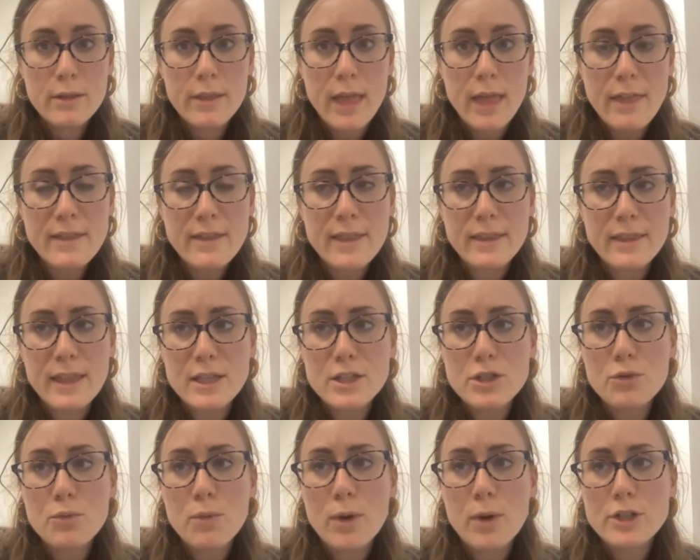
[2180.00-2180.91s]
I think that they
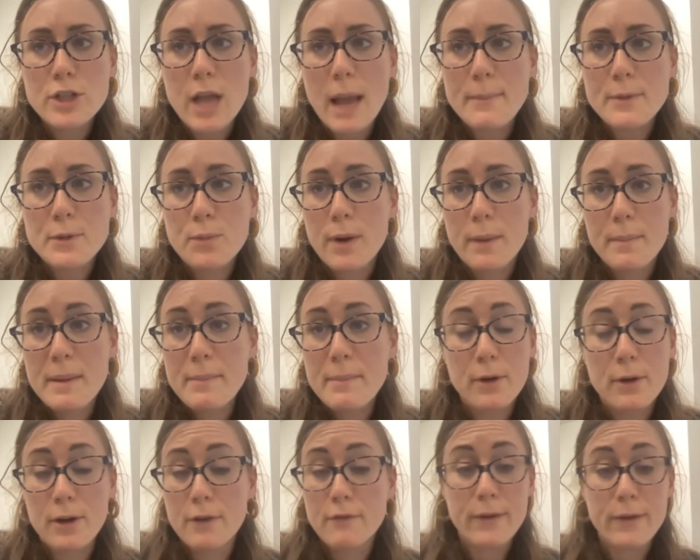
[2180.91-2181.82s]
do workshops where
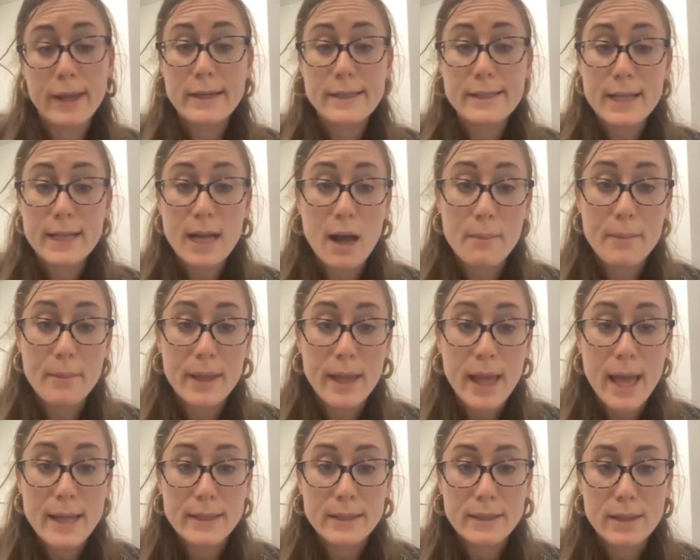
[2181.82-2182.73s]
people are invited to come
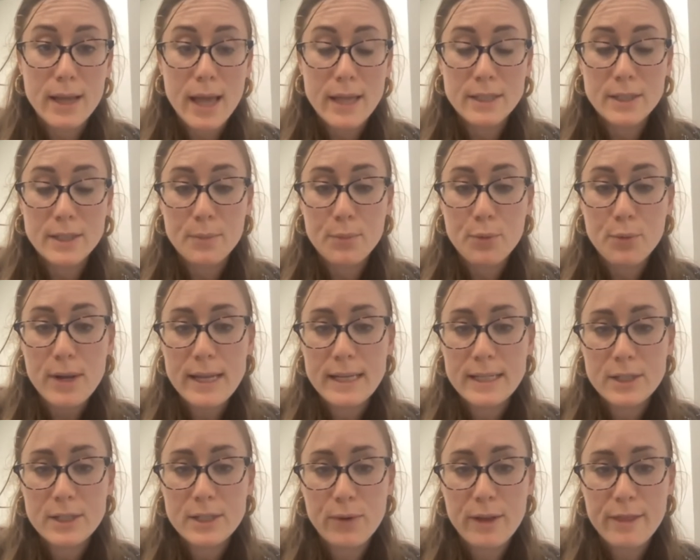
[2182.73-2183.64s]
and, and to
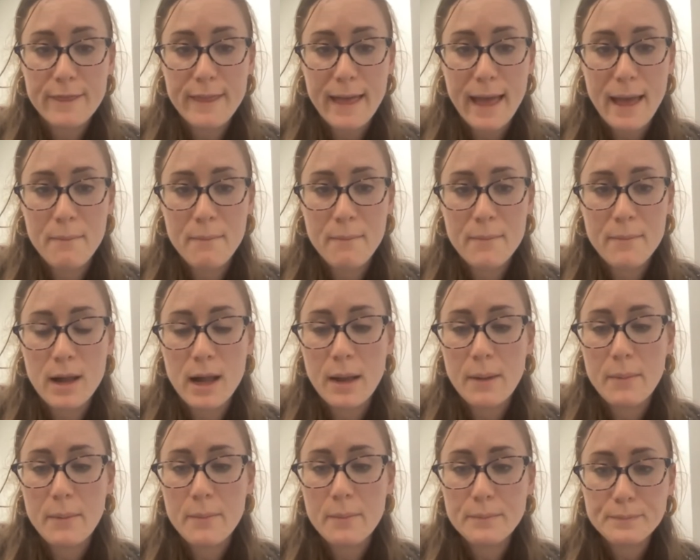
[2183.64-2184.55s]
print with them.
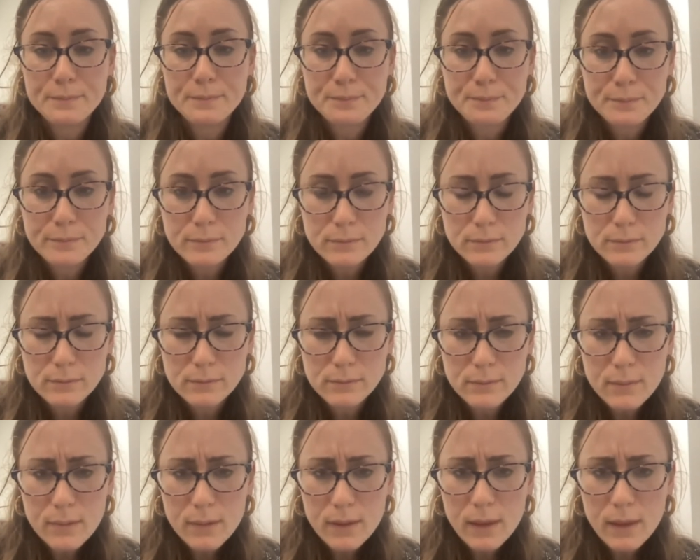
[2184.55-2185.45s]
Um,
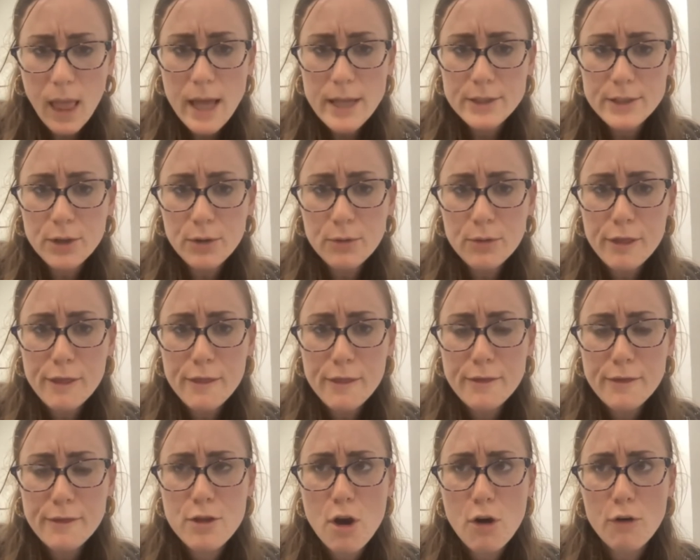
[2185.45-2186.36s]
I don't
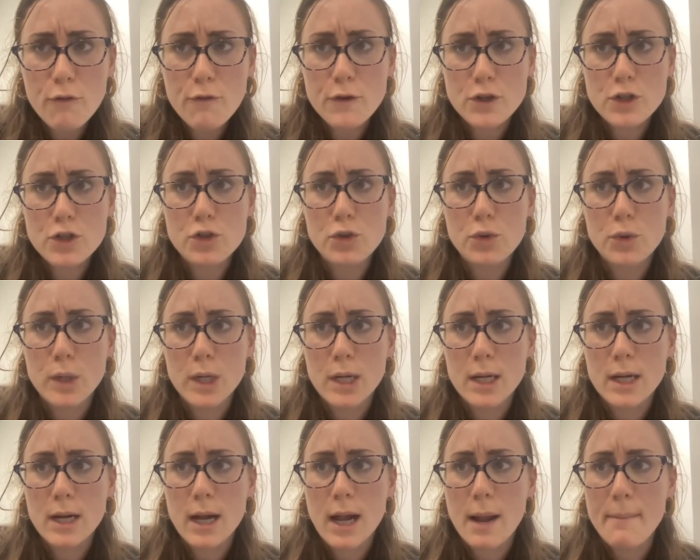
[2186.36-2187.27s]
know for
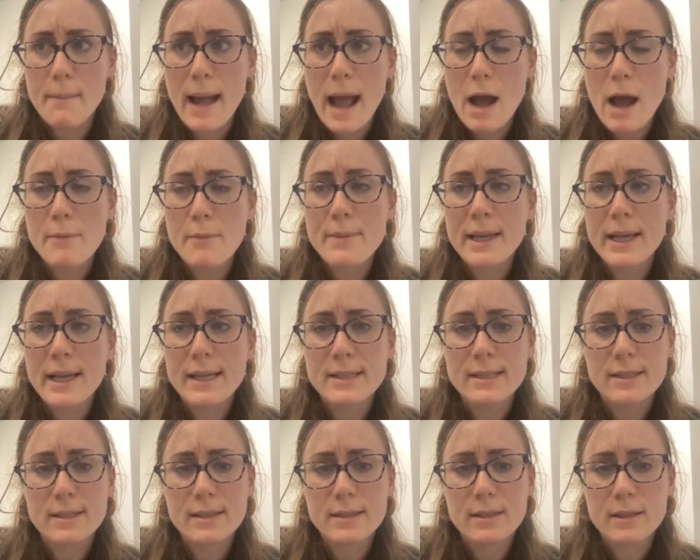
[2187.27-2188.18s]
sure um, how,
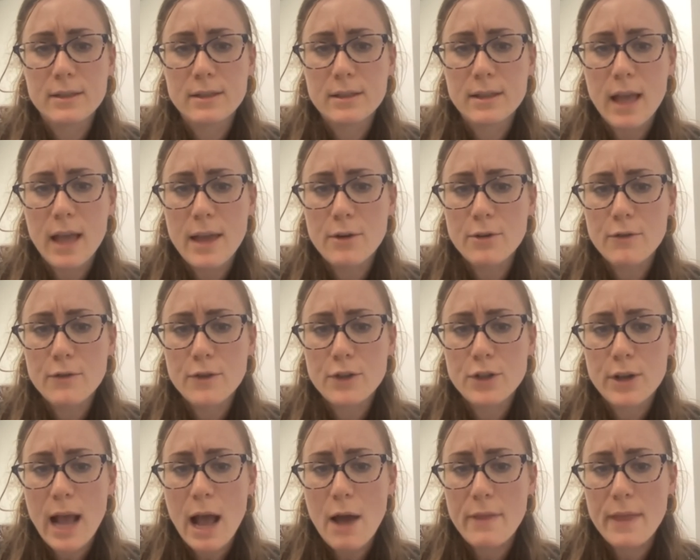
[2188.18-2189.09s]
because I don't know for
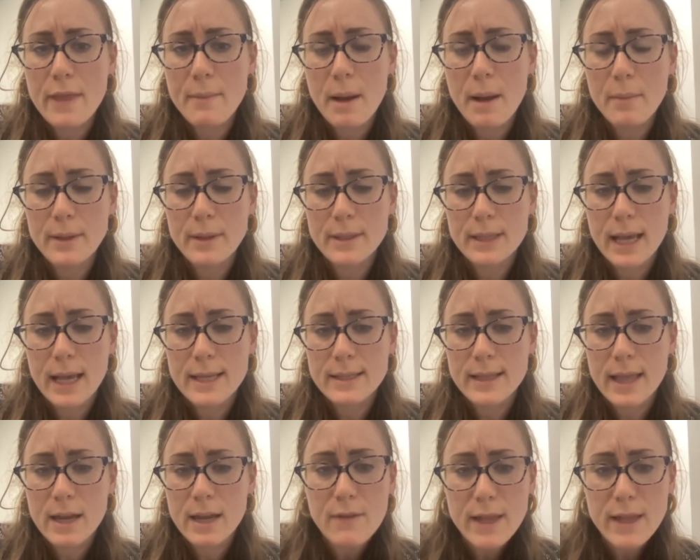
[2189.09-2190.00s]
sure how they
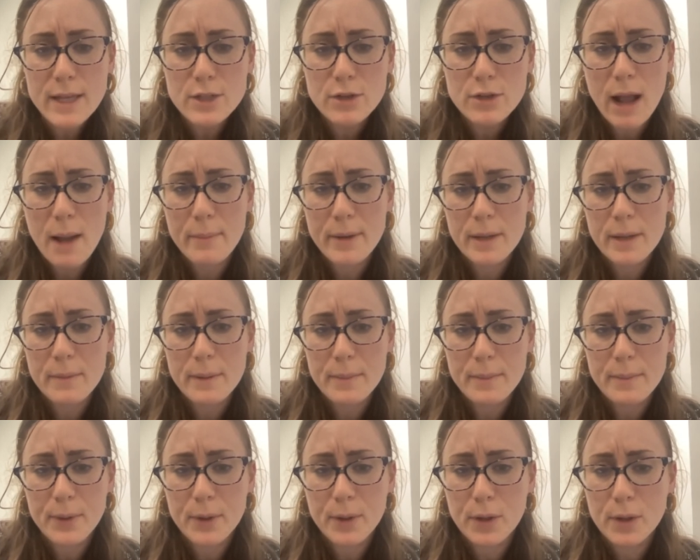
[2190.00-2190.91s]
publicized that event or how many
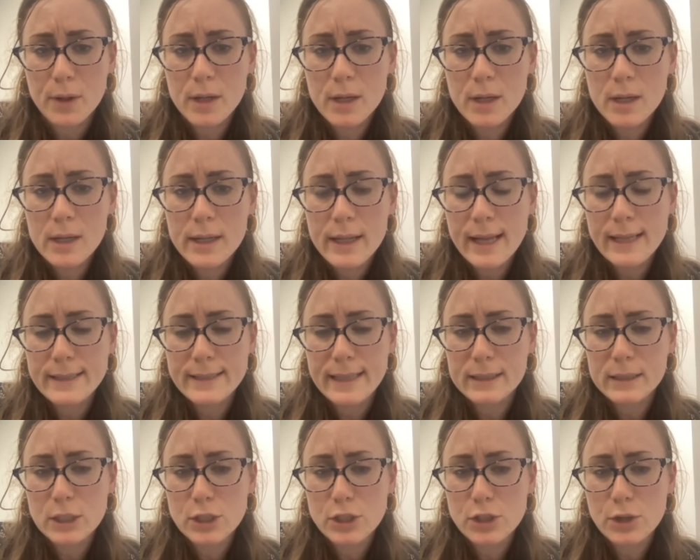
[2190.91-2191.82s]
people
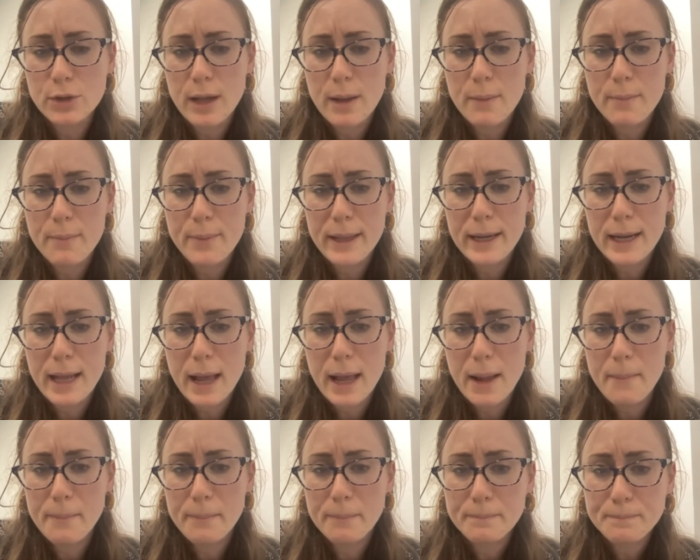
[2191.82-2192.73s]
exactly showed up, but
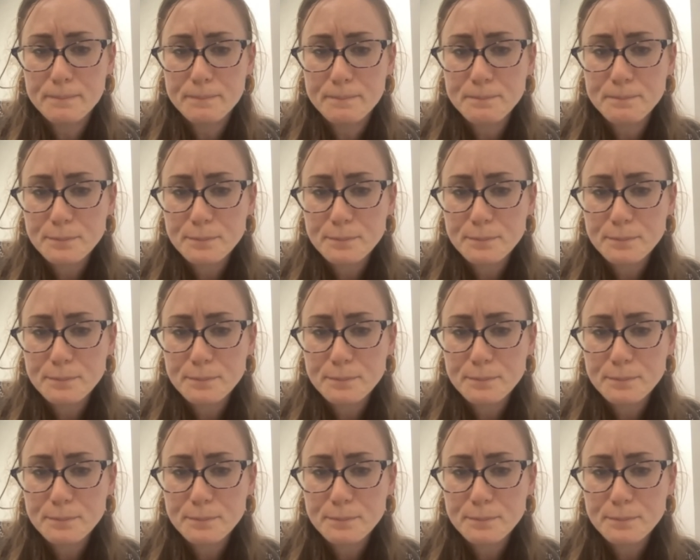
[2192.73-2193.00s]
um,